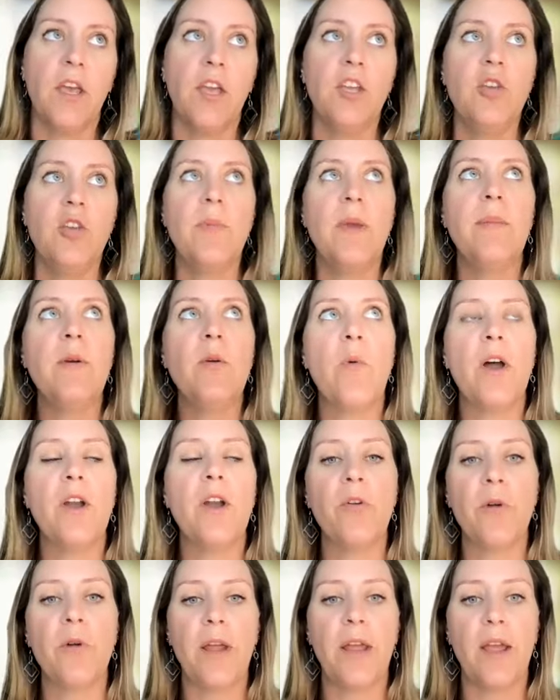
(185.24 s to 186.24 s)
You may be
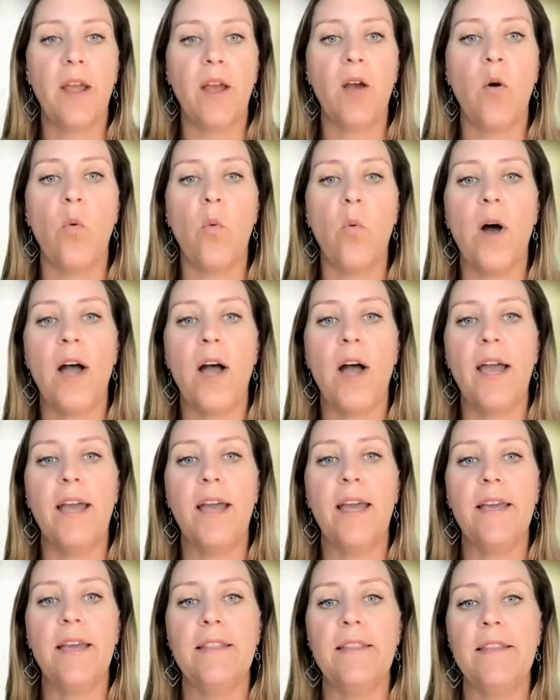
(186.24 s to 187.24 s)
wondering
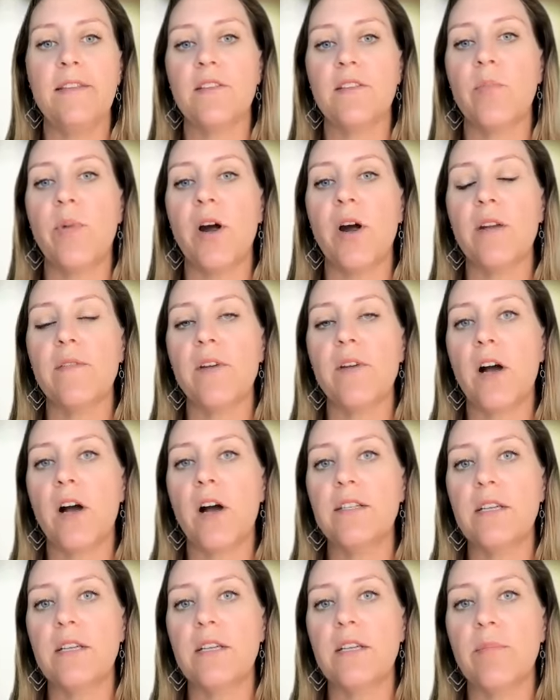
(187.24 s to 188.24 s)
why these are part of a
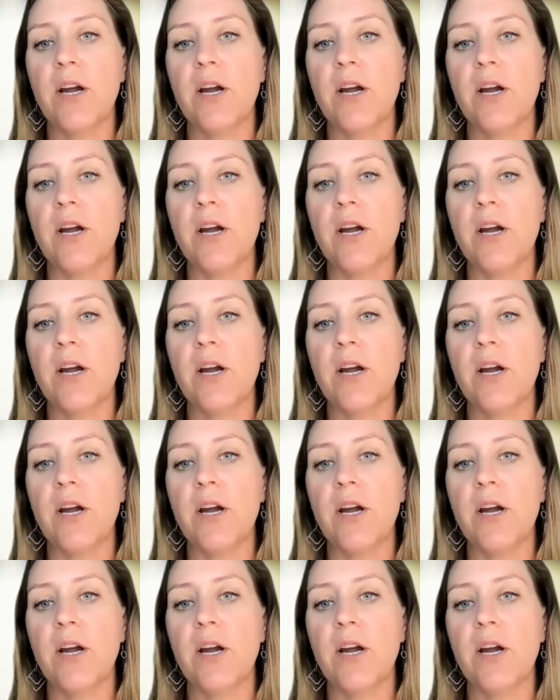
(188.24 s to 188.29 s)
content